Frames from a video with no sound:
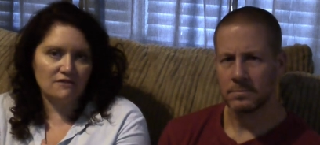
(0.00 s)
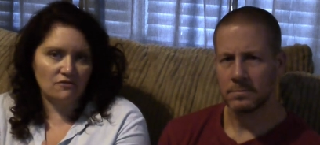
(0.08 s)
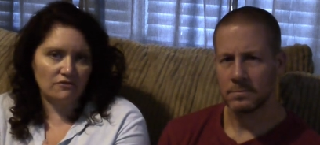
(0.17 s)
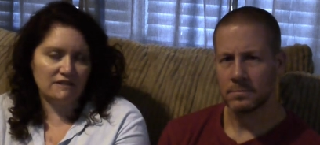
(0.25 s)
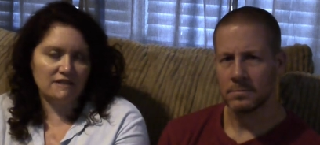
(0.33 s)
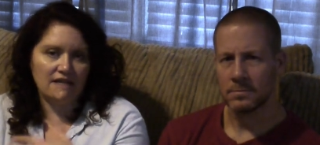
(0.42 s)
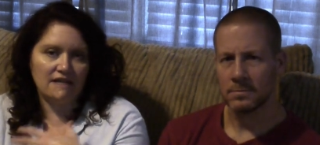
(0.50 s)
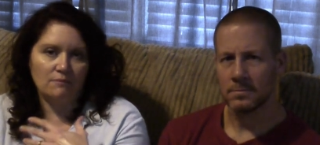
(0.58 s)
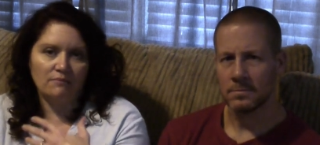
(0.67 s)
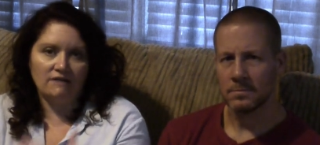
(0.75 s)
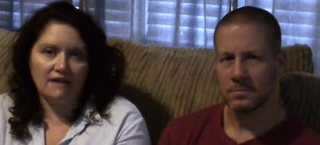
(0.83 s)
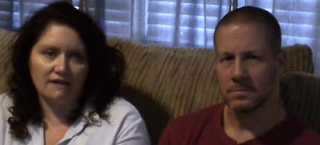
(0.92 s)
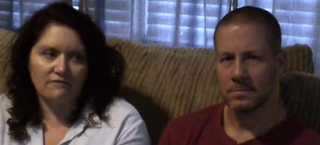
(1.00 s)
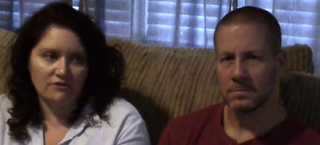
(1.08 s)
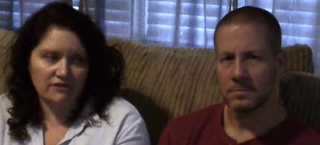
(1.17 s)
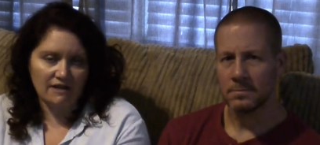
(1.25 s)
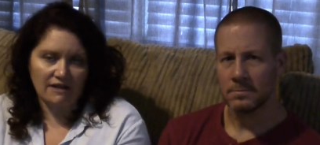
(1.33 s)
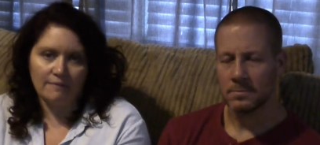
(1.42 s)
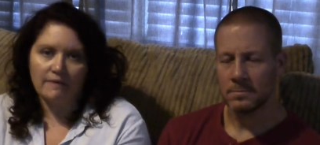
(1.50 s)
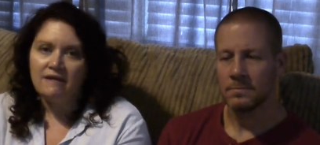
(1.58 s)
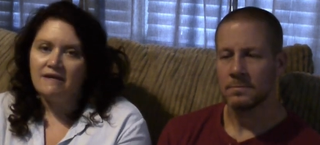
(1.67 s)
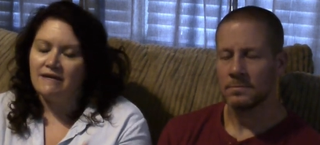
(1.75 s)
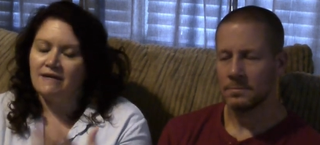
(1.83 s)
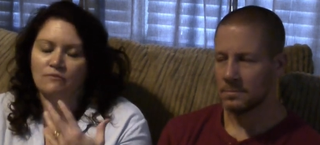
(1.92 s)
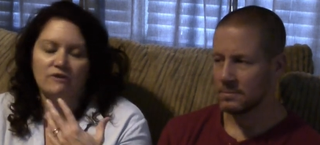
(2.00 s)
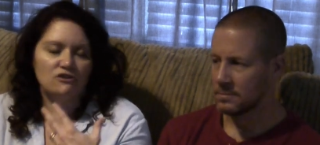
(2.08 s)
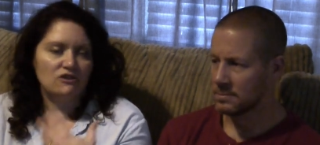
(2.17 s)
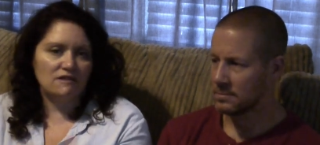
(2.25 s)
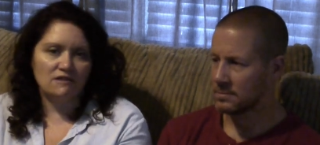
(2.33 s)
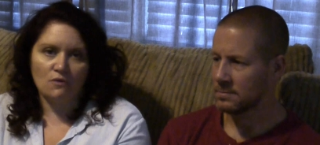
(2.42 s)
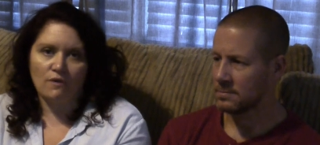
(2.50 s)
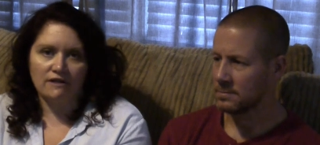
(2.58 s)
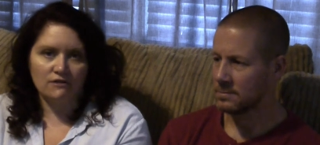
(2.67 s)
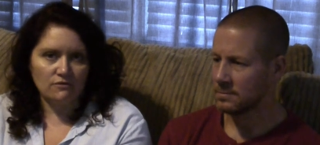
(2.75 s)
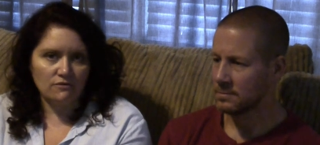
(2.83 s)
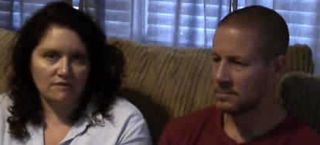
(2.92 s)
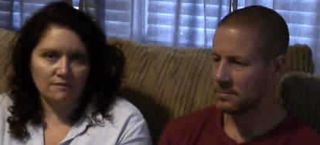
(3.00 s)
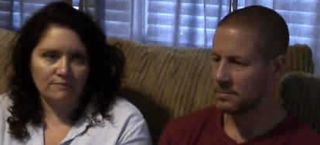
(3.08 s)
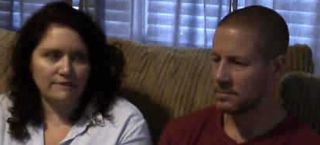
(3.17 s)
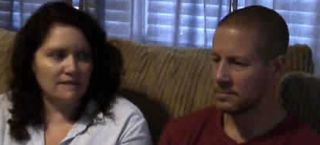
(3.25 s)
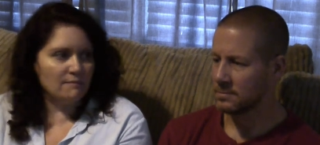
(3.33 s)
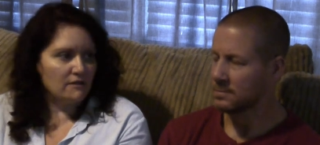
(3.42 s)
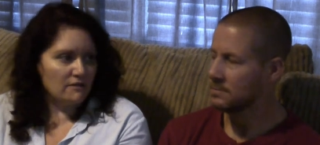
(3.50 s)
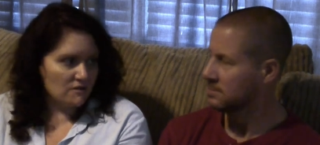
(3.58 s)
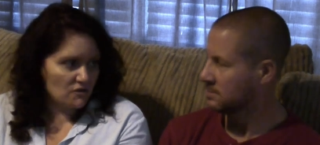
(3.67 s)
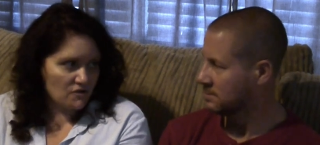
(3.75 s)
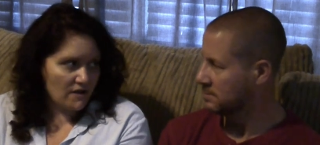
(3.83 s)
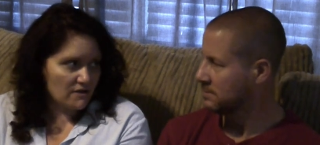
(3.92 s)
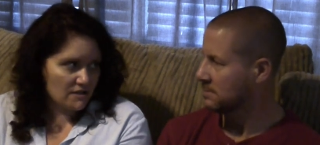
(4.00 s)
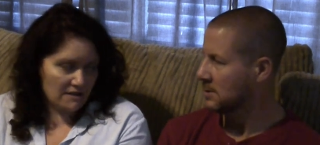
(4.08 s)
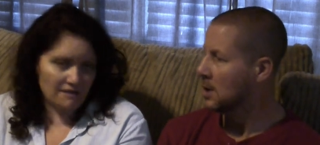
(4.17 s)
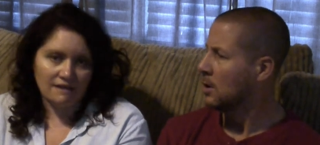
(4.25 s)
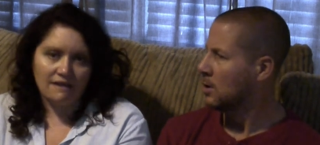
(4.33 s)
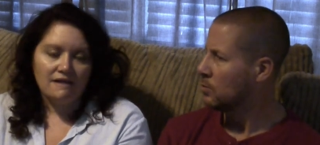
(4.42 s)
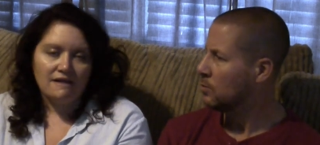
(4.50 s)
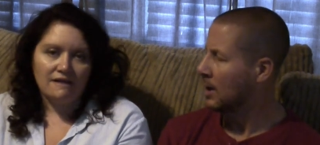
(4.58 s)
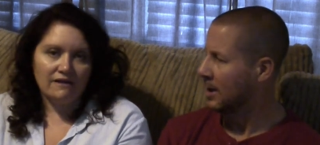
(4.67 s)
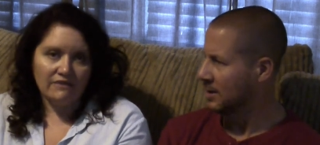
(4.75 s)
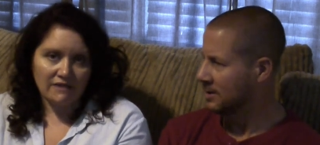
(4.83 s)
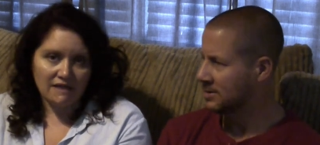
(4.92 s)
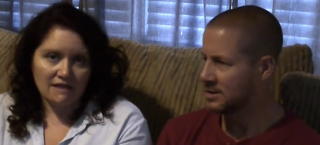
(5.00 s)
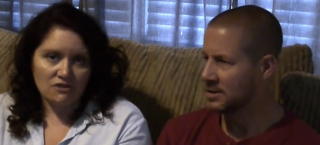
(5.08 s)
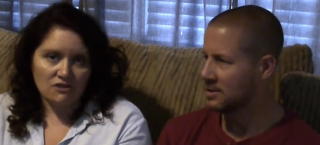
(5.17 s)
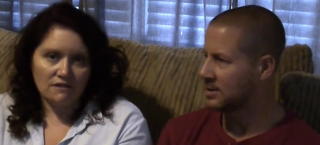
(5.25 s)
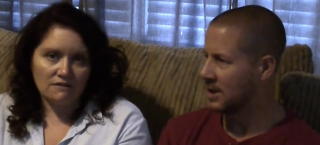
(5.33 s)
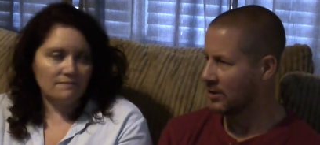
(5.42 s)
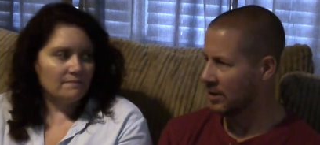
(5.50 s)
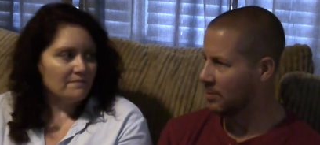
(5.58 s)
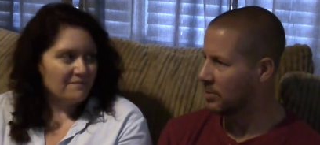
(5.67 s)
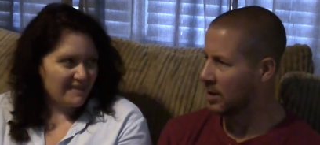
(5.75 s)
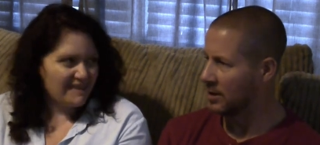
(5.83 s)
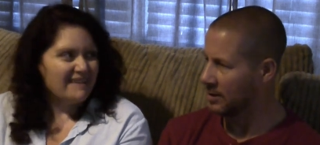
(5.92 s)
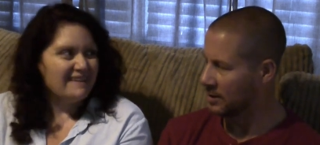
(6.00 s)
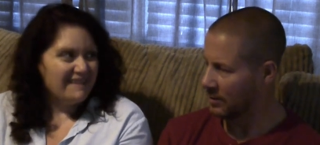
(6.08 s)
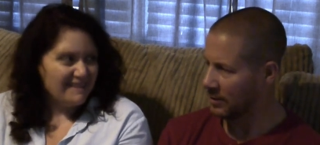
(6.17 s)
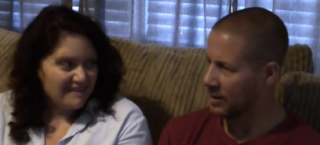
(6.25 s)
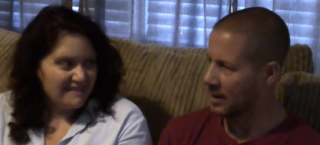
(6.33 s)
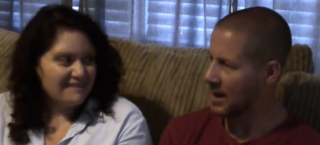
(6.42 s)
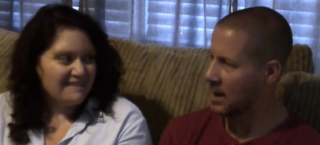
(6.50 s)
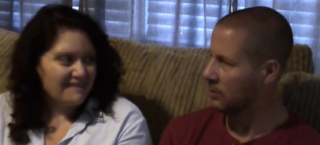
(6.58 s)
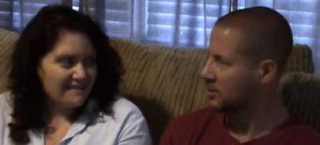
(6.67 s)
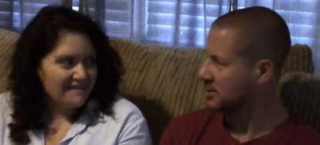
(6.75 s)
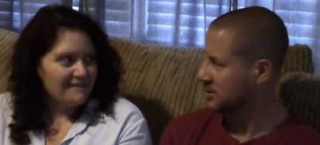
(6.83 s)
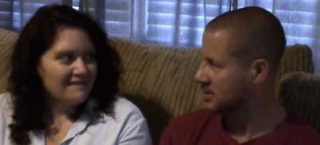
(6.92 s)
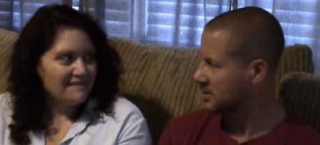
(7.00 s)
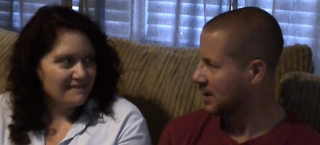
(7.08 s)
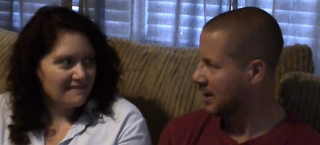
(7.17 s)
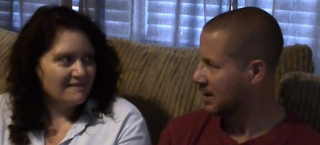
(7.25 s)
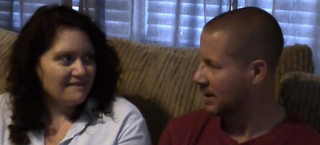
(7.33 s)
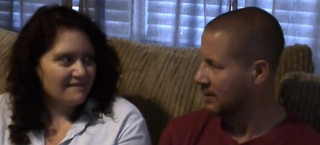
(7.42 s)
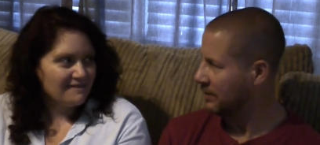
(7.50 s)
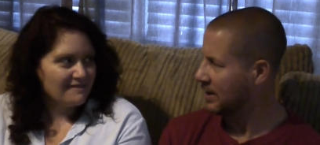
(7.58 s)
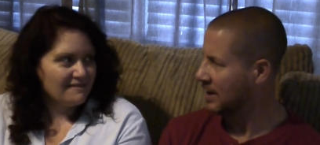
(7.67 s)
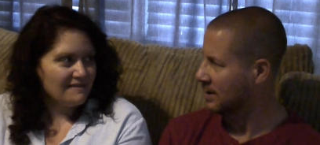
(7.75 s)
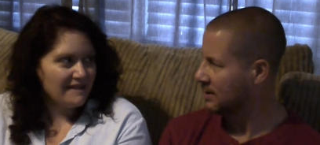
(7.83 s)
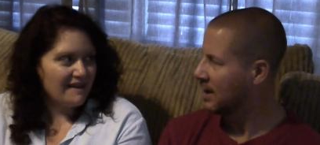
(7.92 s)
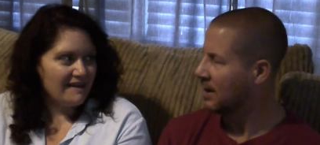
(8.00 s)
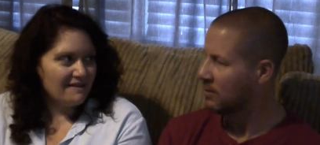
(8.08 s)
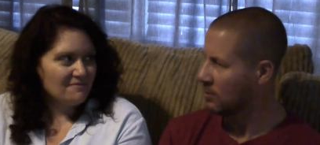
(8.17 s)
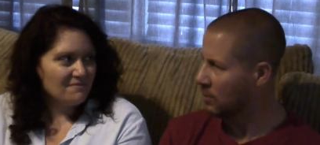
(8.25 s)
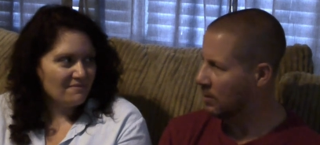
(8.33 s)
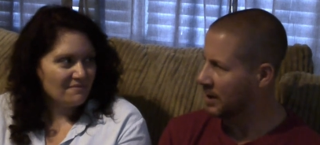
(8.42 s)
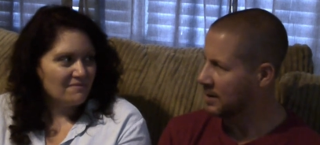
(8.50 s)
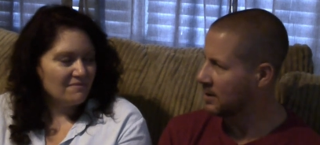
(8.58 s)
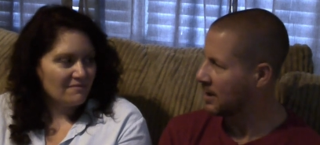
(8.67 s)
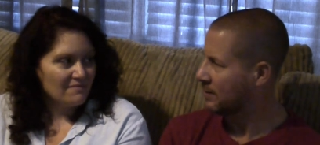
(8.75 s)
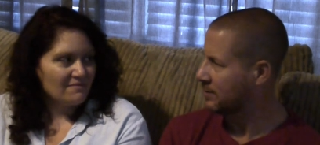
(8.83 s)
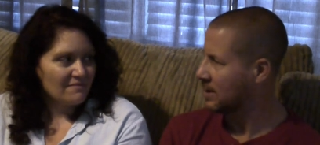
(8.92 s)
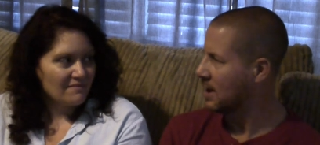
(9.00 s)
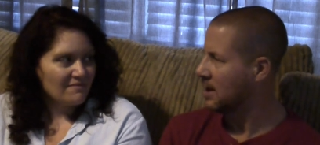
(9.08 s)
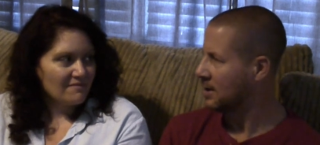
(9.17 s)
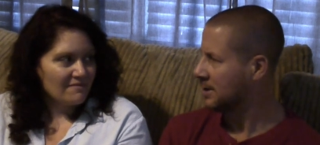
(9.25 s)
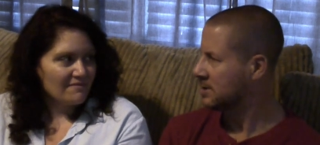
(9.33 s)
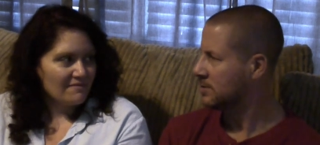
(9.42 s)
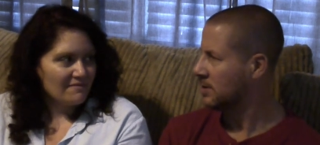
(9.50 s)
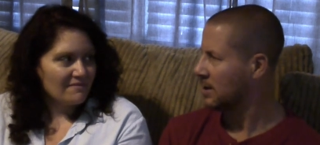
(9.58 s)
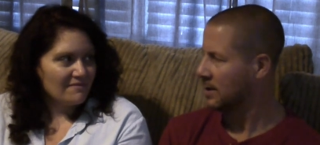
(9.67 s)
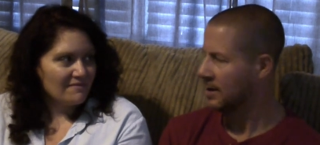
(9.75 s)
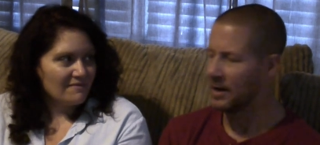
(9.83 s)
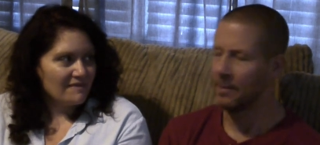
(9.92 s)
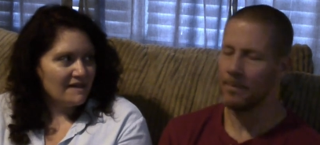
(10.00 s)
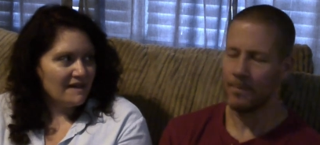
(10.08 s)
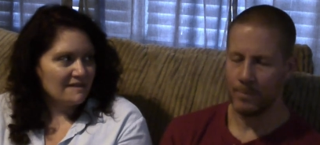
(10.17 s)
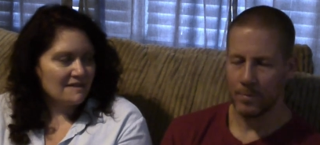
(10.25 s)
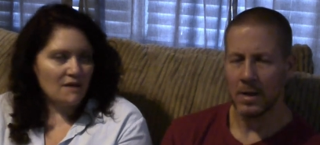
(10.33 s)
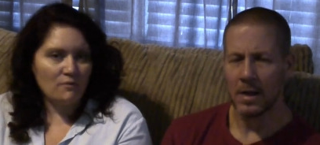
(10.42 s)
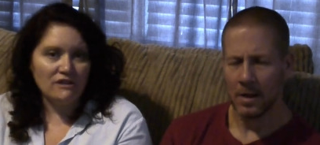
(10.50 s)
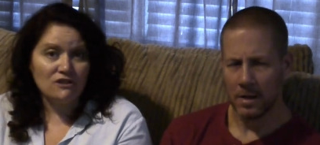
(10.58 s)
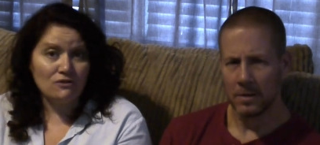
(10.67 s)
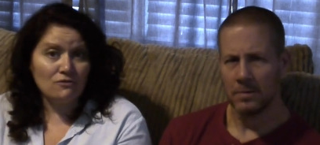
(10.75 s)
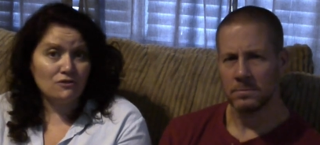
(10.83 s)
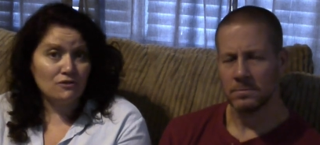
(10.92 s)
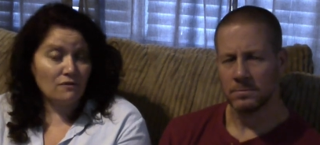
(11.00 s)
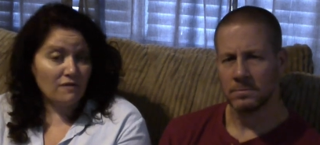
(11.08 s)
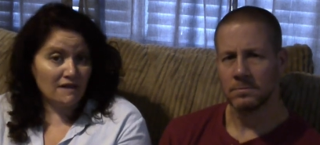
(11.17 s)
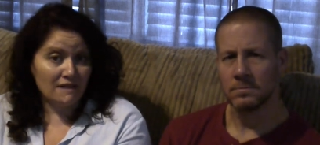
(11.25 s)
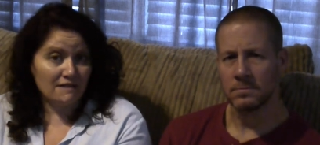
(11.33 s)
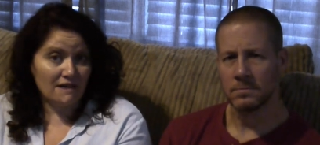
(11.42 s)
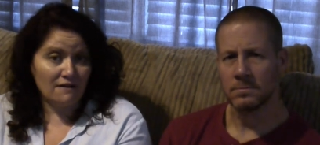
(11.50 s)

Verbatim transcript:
Speaker 1: are going to take up a lot of our time, and we just don't want to do some deep construction right. in the kitchen. Tearing
Speaker 2: apart the, the counters and sink and everything. Yeah. We'll wait until after the holidays for all that.
Speaker 1: Yes, and we do do things on